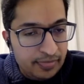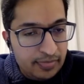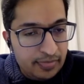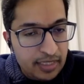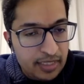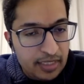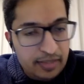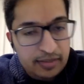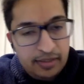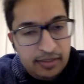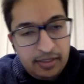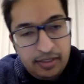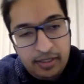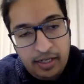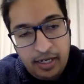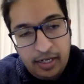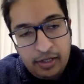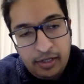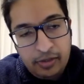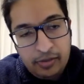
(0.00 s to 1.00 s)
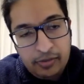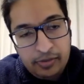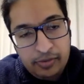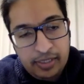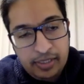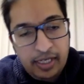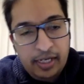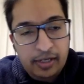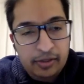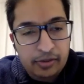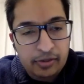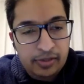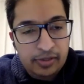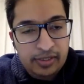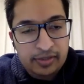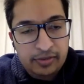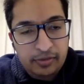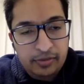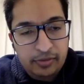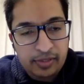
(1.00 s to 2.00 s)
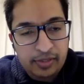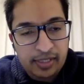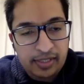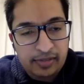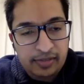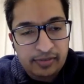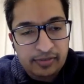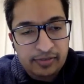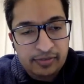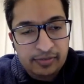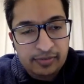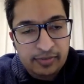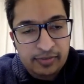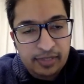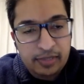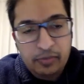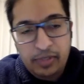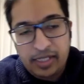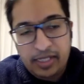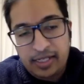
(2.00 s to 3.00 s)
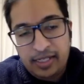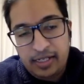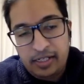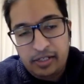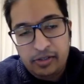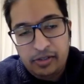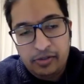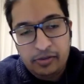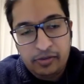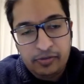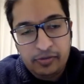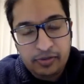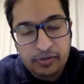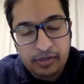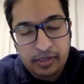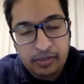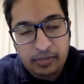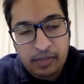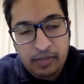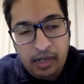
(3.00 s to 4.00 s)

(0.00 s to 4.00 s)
and see how they are going through life and what can you do for them,